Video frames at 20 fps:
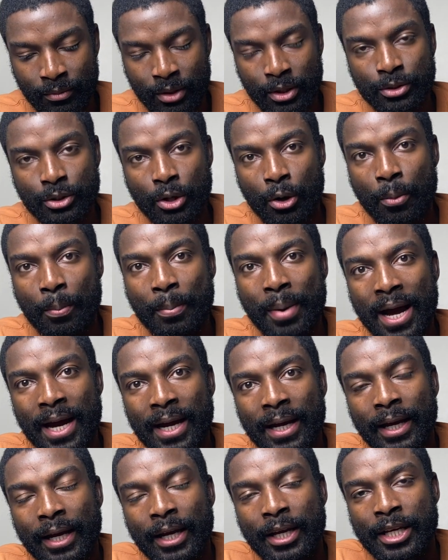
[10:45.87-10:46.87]
So
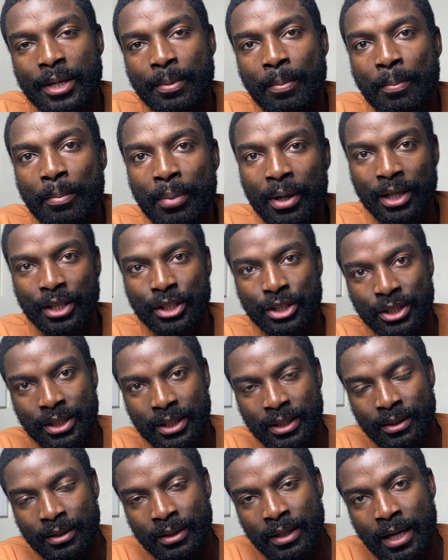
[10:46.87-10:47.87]
by
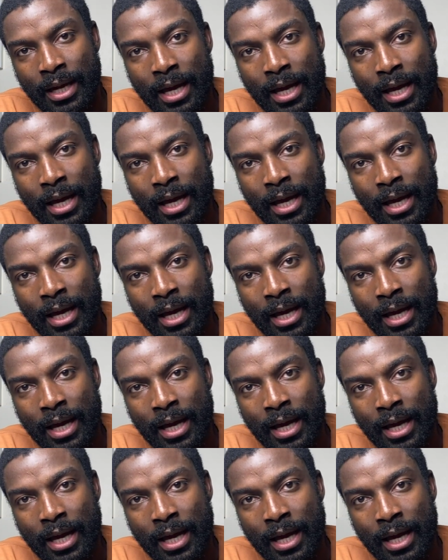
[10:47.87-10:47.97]
abolishing